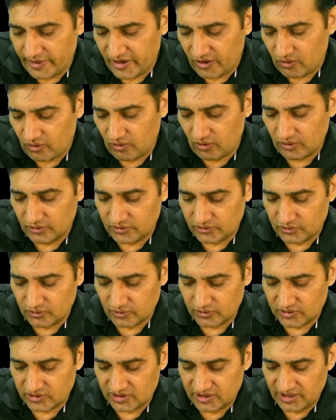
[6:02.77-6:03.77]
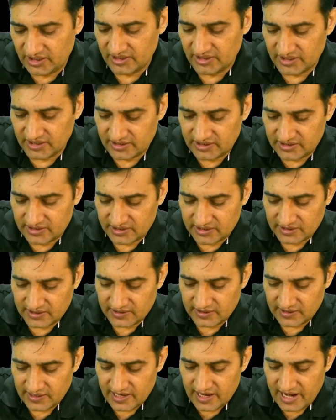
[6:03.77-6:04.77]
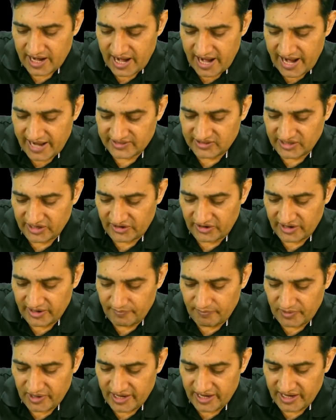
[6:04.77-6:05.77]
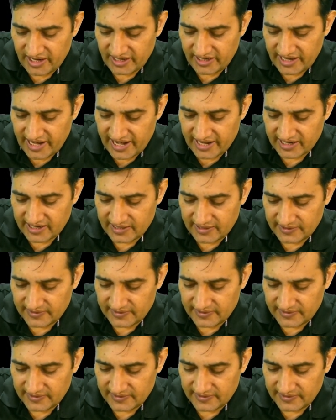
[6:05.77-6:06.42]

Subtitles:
also see this as a replay attack.